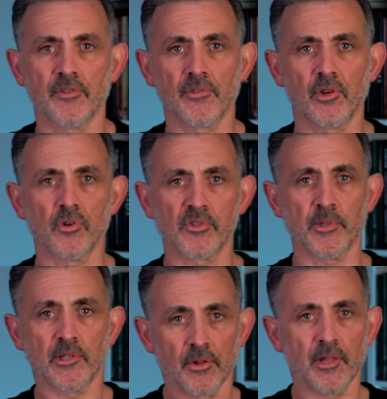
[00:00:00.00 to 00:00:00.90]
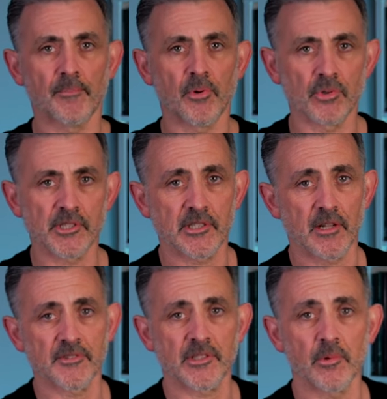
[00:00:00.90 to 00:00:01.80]
And of course, we do the important
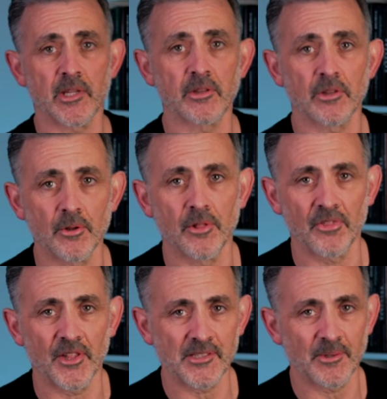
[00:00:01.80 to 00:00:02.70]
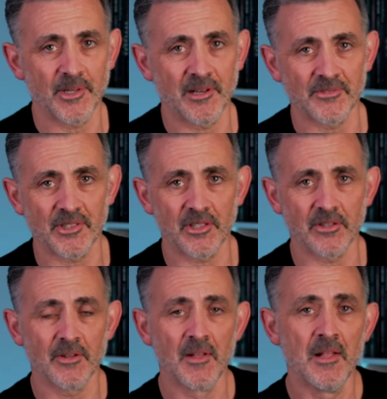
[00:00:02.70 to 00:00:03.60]
stuff so we can do the things that we love to
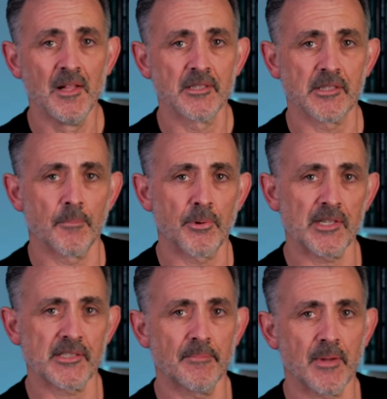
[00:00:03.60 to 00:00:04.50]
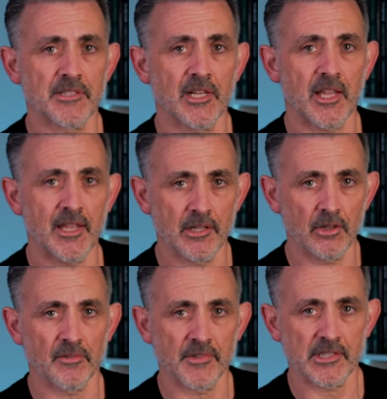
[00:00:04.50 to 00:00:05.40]
do. So practicing magic in and
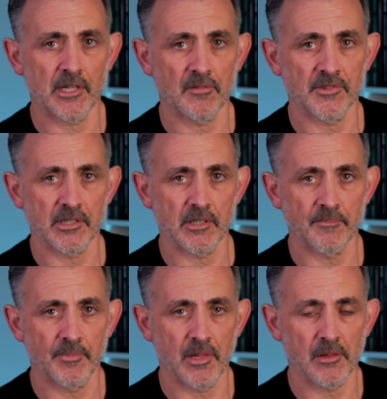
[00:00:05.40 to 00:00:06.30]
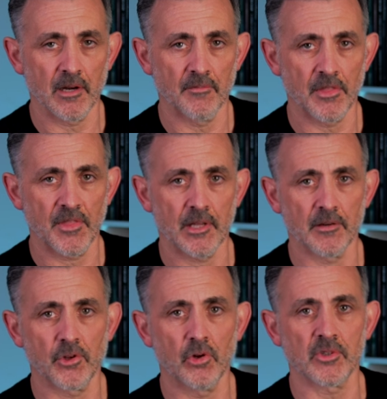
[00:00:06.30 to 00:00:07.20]
of itself is a, is a lovely thing. And
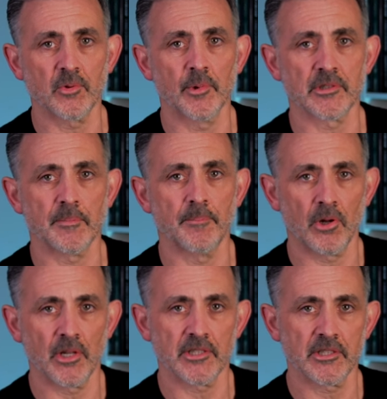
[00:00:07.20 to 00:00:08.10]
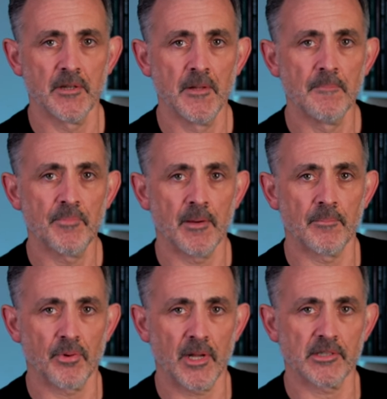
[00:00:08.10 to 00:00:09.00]
of course, we want to polish and
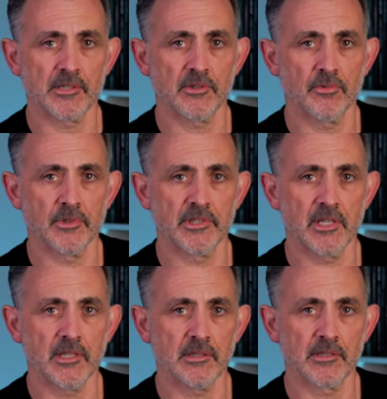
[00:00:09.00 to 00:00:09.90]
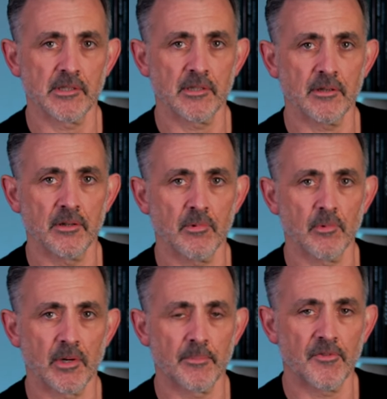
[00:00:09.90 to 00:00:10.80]
practice the routines that we
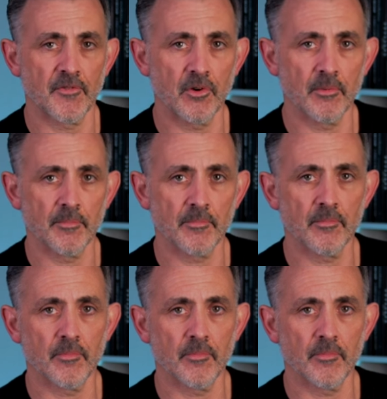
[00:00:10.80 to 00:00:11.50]
want to perform.